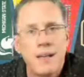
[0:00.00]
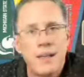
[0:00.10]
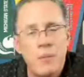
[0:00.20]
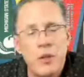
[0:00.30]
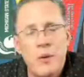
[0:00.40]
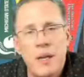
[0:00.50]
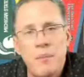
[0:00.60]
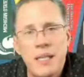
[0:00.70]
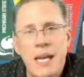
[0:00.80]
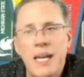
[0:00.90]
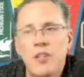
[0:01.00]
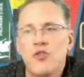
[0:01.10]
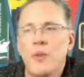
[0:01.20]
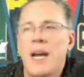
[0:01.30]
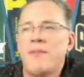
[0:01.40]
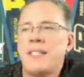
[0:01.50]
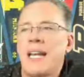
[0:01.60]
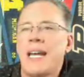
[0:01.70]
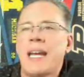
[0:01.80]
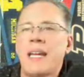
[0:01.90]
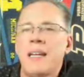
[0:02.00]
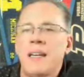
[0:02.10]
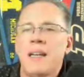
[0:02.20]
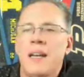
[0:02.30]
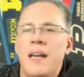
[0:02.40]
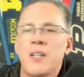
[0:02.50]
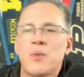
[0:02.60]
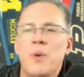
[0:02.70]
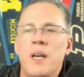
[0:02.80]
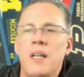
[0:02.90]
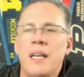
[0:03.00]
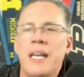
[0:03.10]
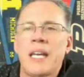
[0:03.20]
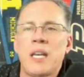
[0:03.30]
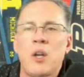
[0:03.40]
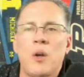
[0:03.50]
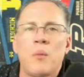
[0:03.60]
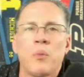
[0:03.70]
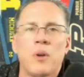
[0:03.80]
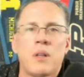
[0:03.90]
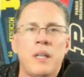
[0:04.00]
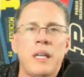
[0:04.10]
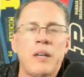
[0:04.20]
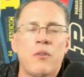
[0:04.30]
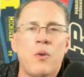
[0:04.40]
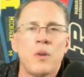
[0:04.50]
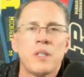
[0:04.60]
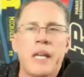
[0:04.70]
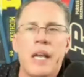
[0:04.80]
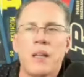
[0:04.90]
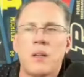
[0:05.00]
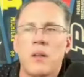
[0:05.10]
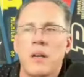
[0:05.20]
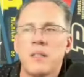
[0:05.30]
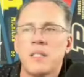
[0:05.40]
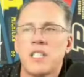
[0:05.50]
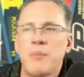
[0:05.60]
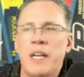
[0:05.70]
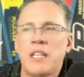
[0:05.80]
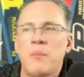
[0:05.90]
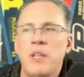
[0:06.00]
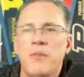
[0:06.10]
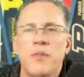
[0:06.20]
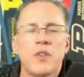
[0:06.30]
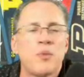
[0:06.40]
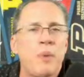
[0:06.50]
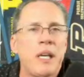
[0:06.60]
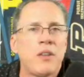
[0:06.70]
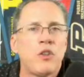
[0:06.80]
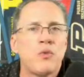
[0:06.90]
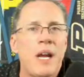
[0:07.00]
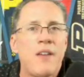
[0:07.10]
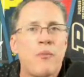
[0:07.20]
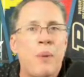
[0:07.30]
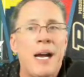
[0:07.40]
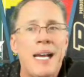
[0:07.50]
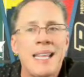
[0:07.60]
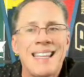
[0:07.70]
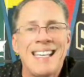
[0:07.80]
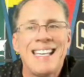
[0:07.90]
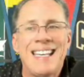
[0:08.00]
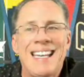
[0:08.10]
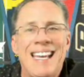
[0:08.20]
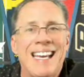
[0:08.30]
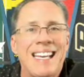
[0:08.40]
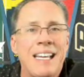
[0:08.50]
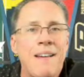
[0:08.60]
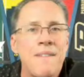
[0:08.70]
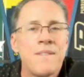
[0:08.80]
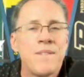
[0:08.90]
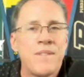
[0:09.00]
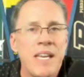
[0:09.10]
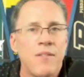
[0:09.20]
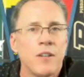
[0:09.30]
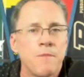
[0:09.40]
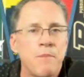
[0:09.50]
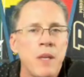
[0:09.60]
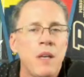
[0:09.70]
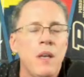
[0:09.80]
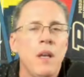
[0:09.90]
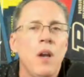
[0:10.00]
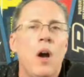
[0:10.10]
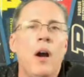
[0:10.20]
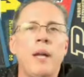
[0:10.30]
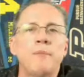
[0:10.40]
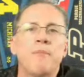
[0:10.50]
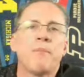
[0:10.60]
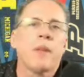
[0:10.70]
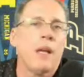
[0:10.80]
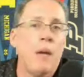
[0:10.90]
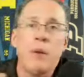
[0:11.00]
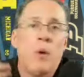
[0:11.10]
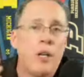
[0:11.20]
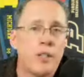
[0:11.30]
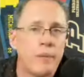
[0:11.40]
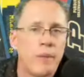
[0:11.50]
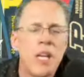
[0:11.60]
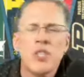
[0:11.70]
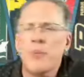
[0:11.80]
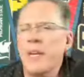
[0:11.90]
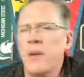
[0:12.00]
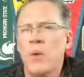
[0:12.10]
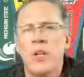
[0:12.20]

WNBA draft day as well in Brooklyn. And of course, Caitlin Clark is expected to be the first pick of the draft by the Indiana Fever. All right. I'll be watching. Speaking of what